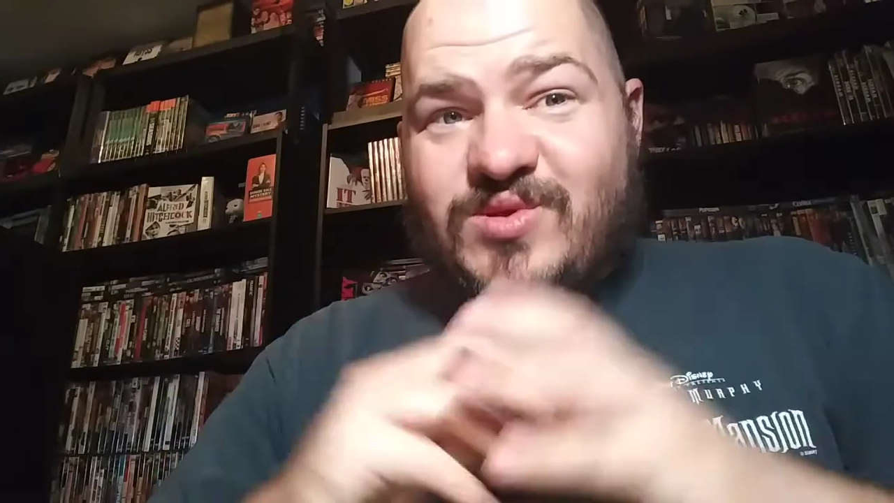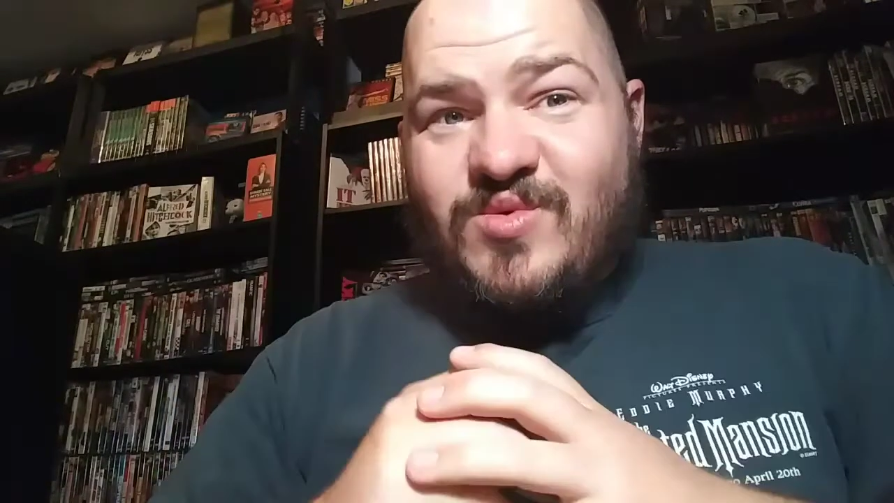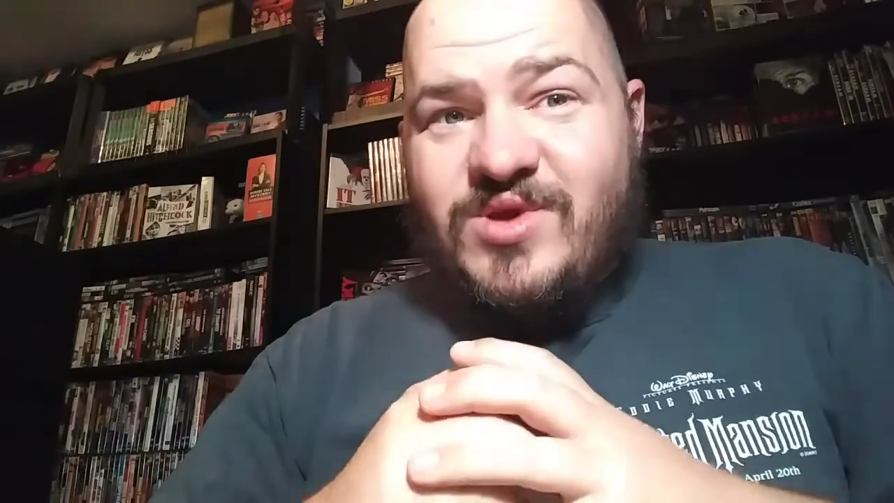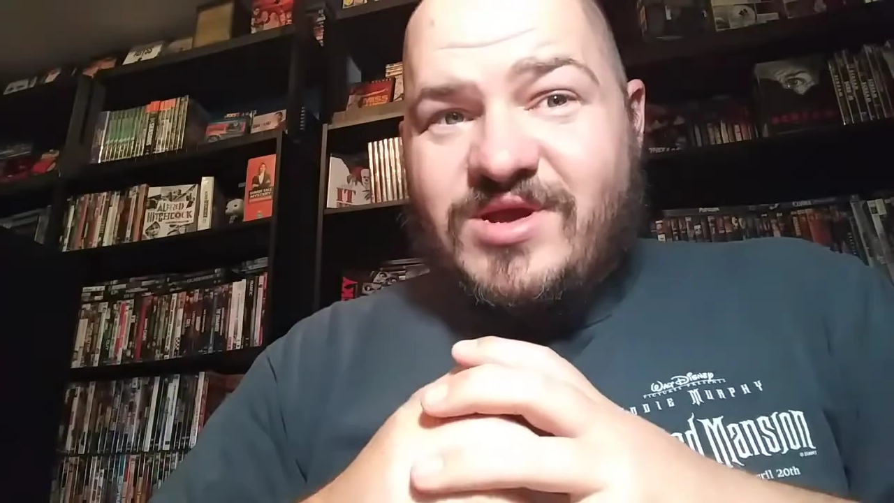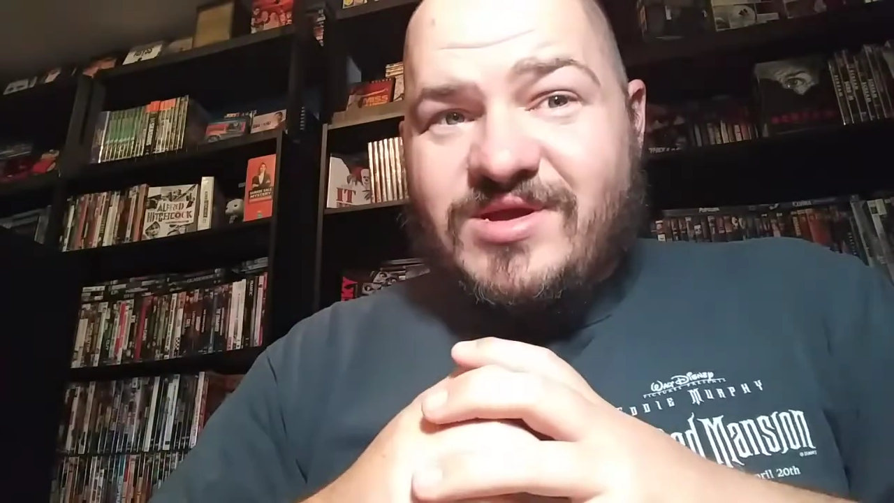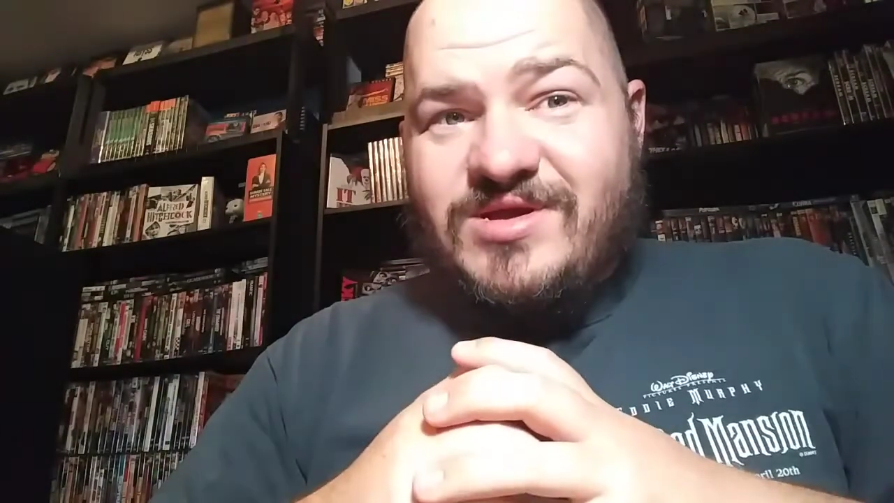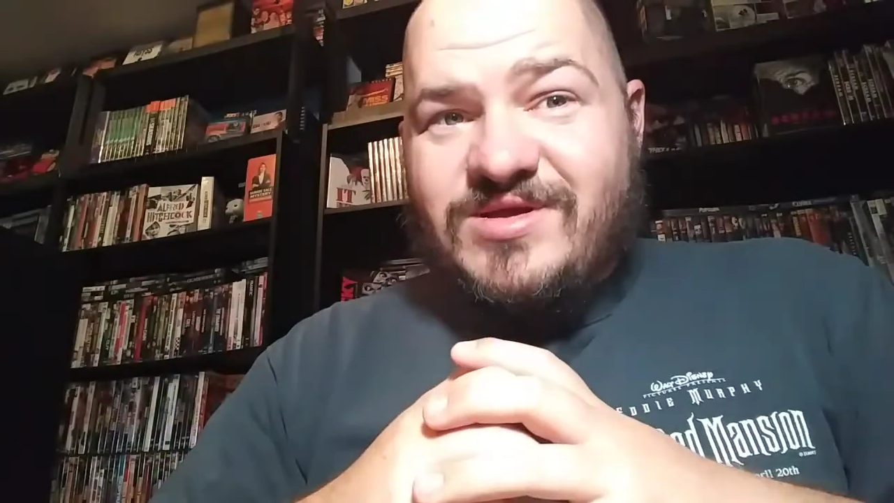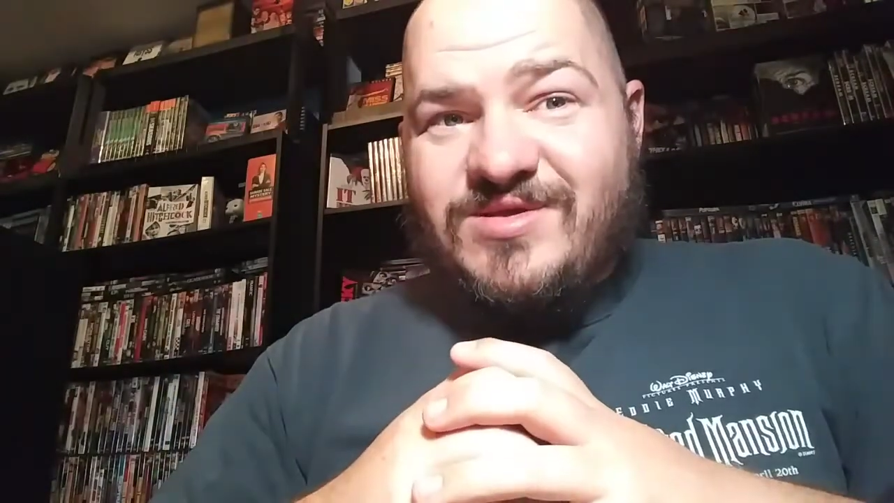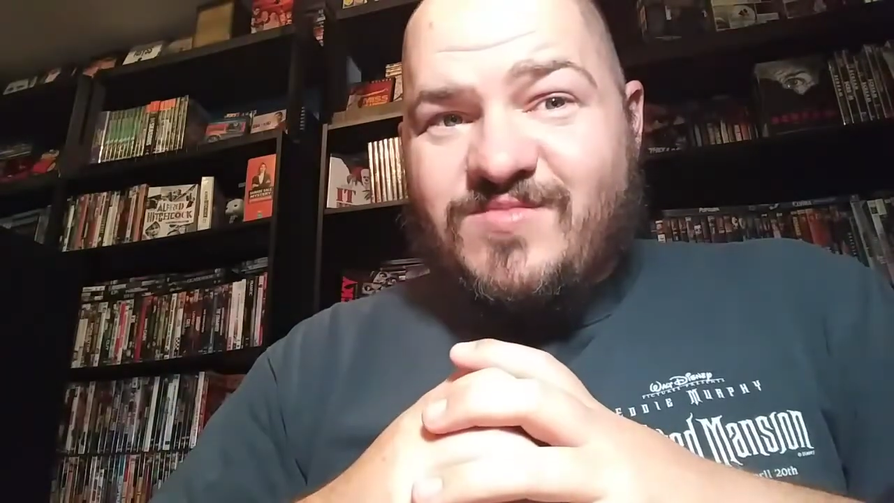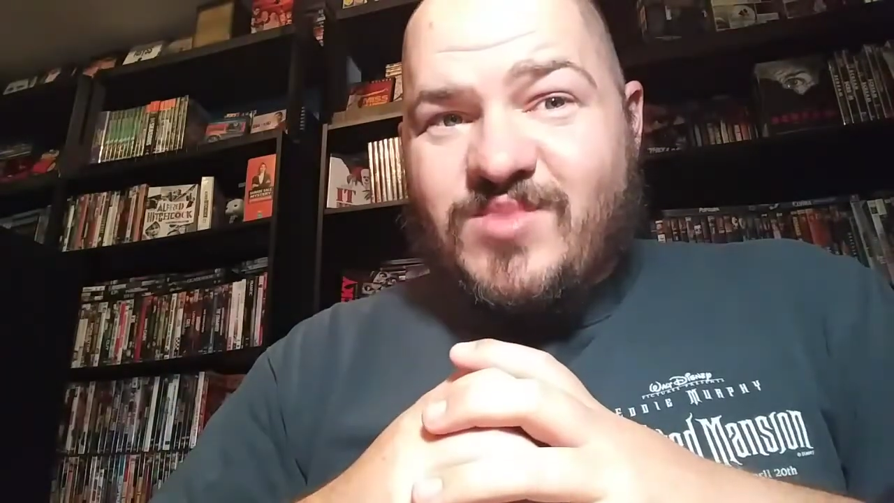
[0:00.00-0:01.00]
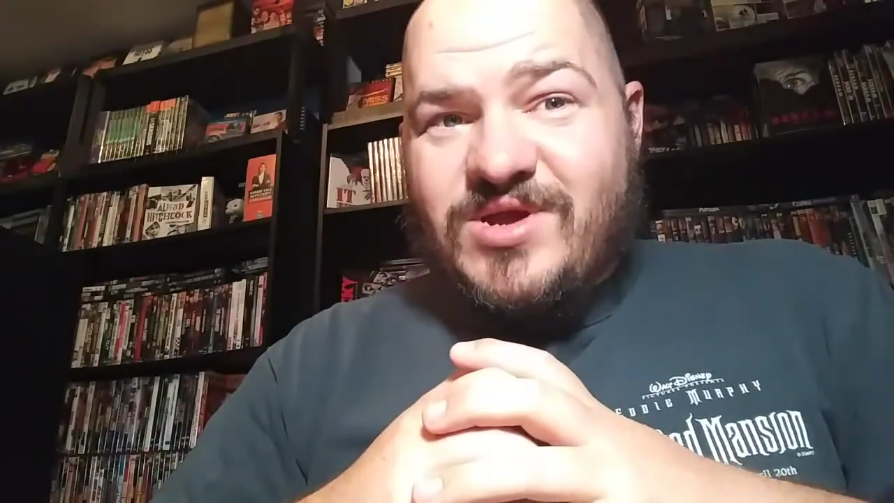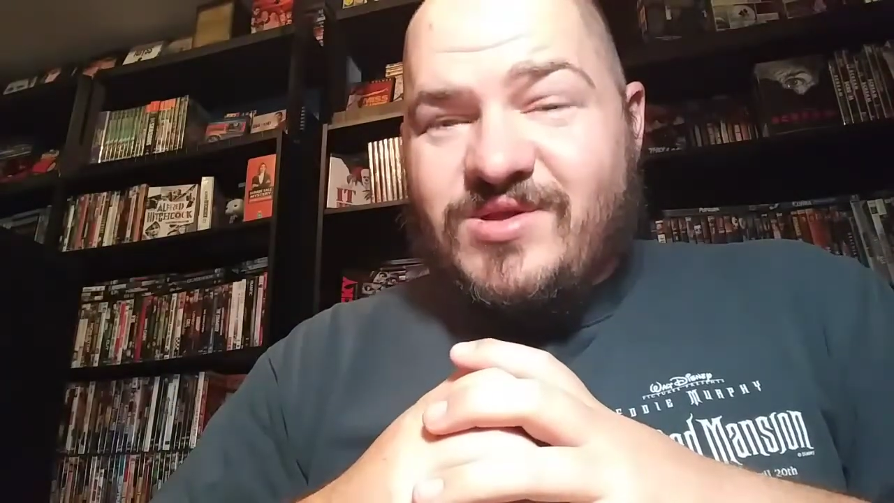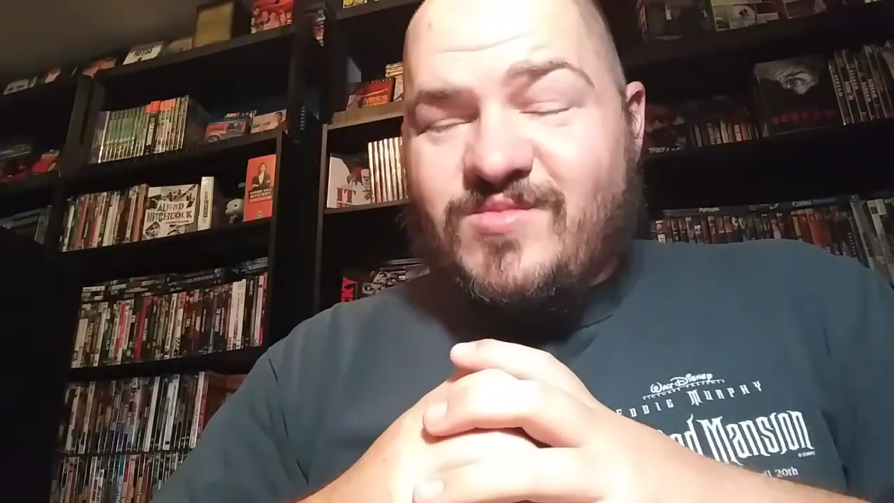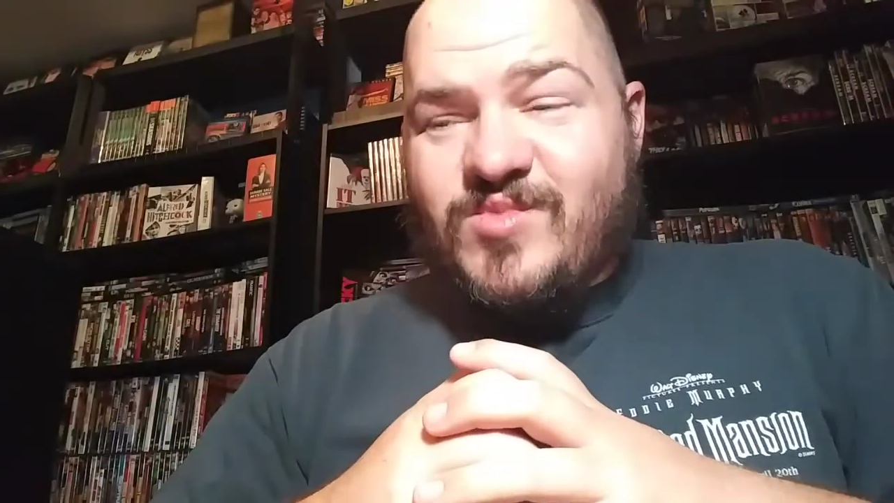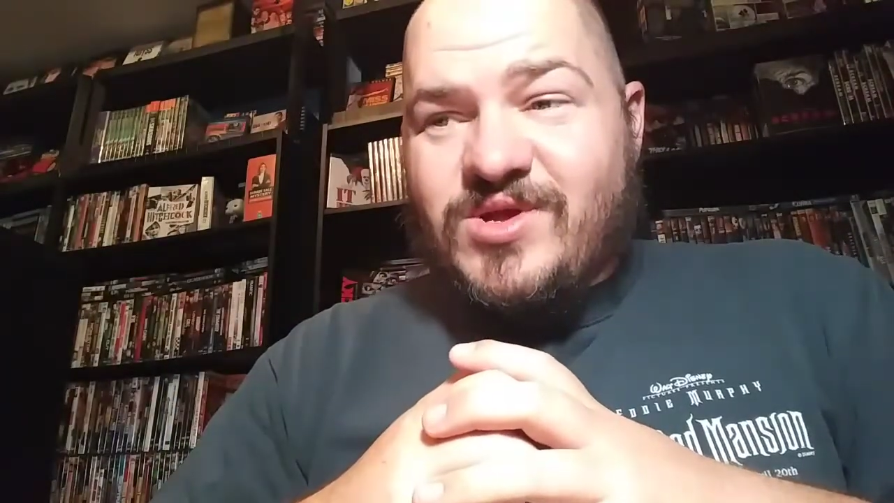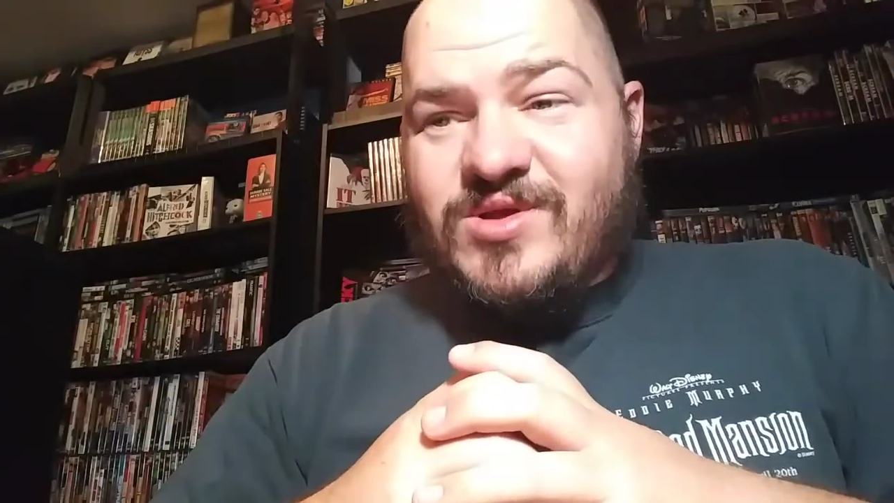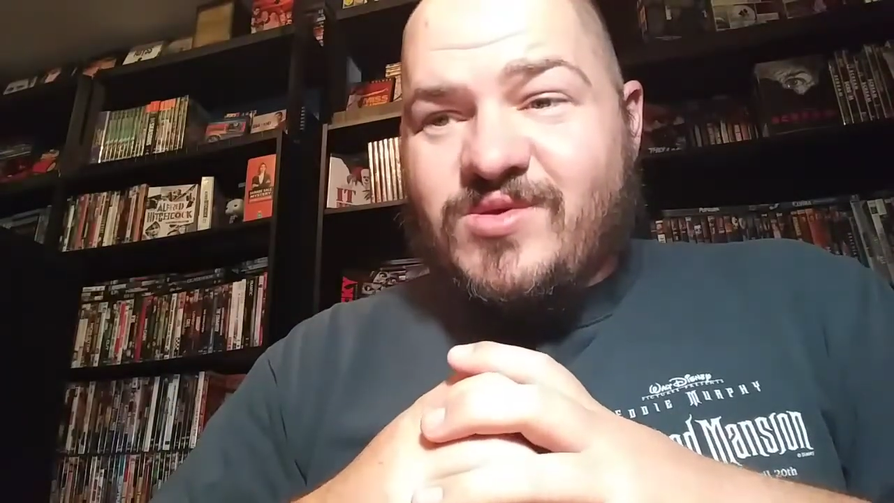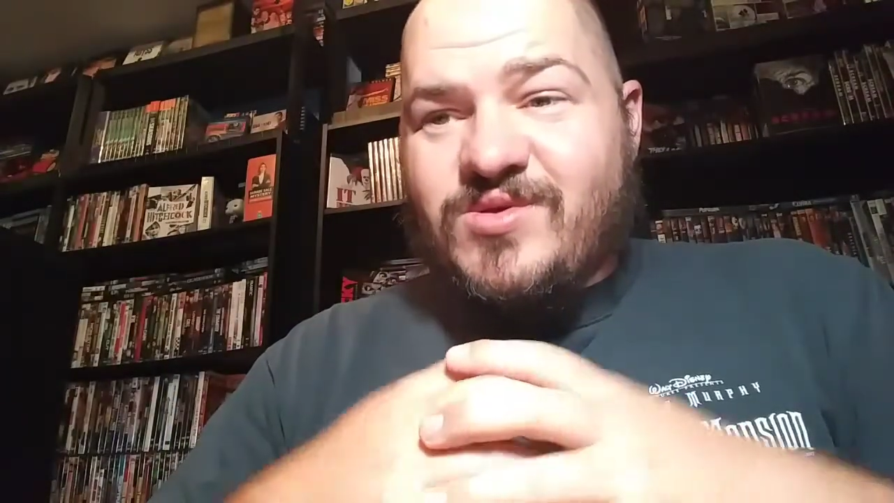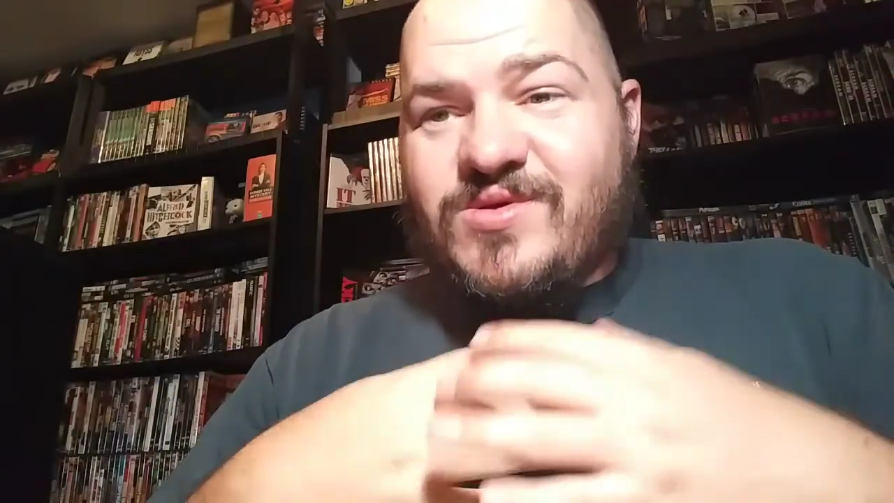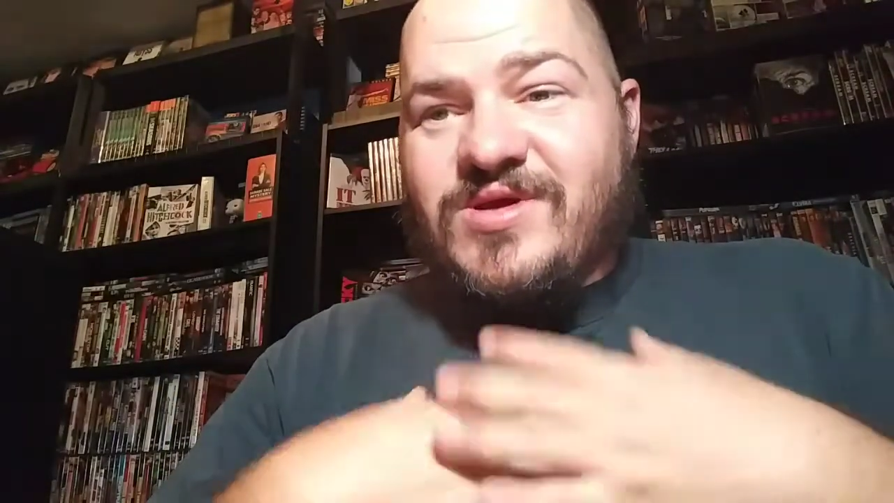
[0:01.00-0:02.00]
great as Madame
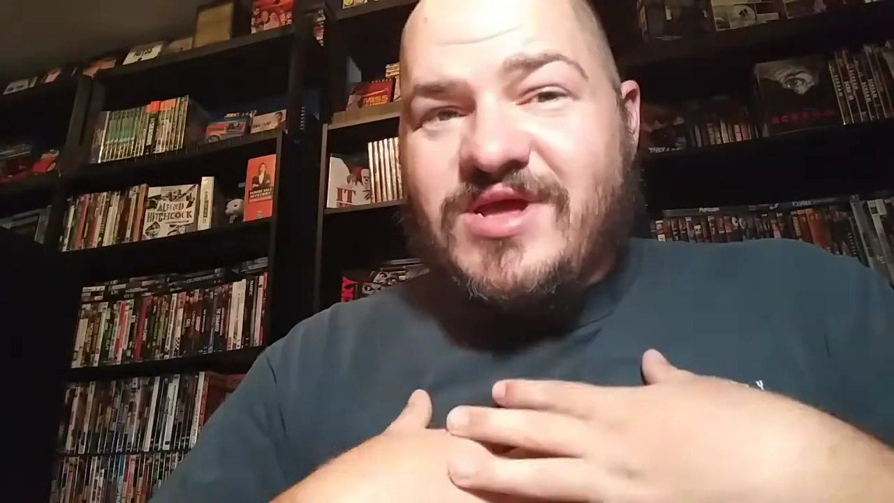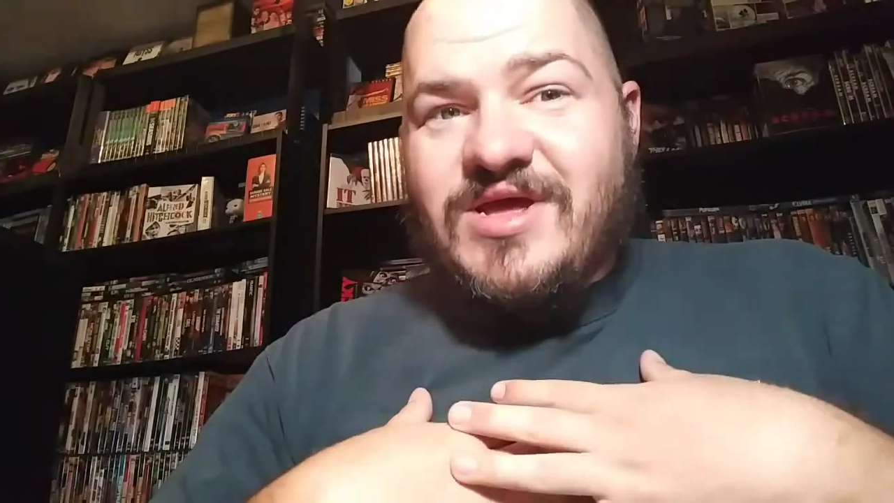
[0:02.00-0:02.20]
Leota.